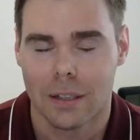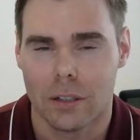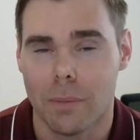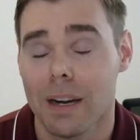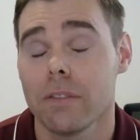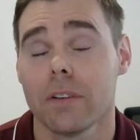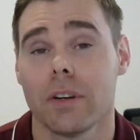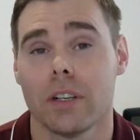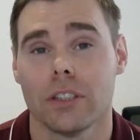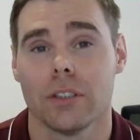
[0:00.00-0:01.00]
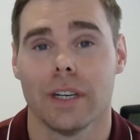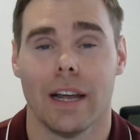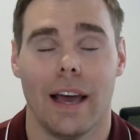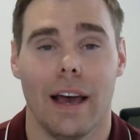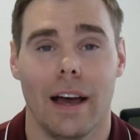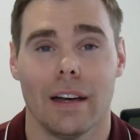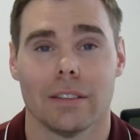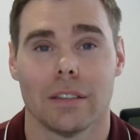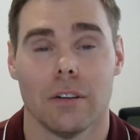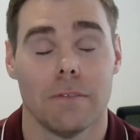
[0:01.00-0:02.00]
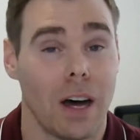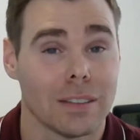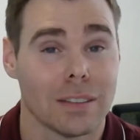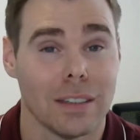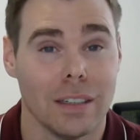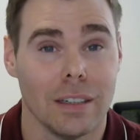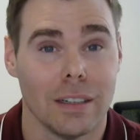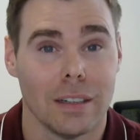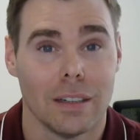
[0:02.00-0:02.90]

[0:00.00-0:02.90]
You might have referred to it as Fosse,